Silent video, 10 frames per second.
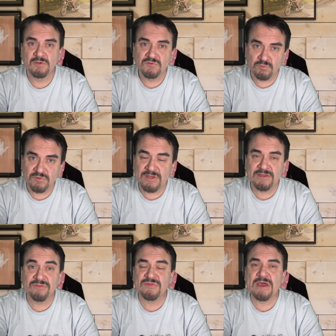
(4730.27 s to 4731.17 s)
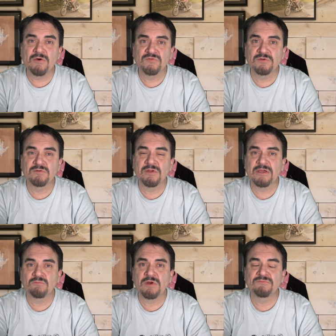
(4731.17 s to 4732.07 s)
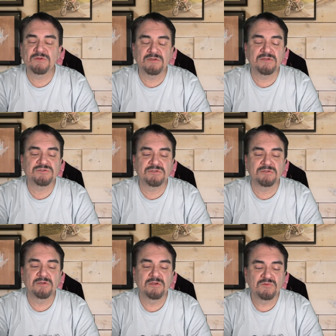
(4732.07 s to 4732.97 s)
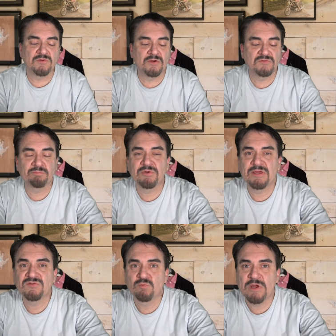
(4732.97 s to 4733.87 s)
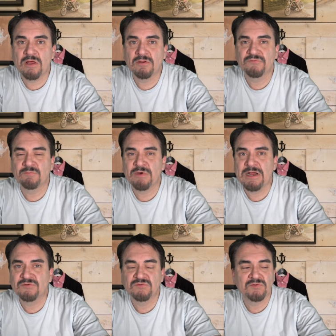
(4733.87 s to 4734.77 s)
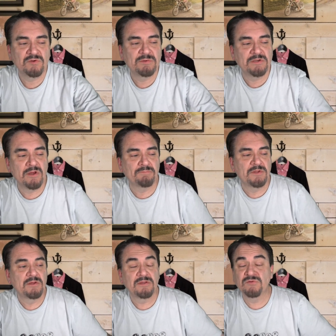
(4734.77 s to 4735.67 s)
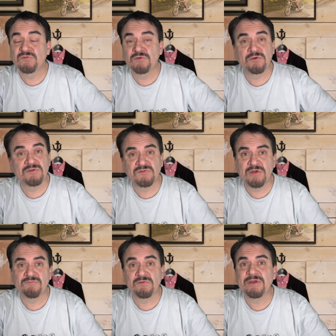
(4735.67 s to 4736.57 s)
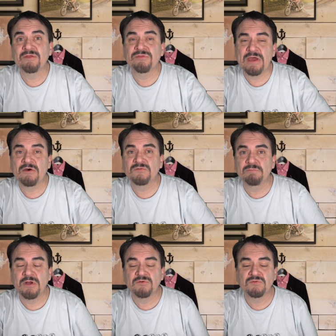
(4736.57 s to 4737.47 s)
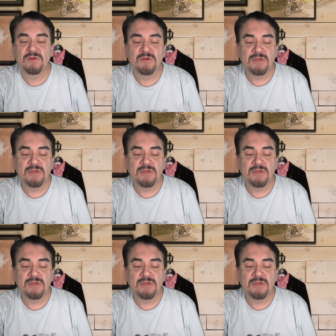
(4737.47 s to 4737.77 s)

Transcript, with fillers: It's worth like $1,000 in like rough condition. As long as it plays well, if the box is a little beat up, they still can sell for like $1,000.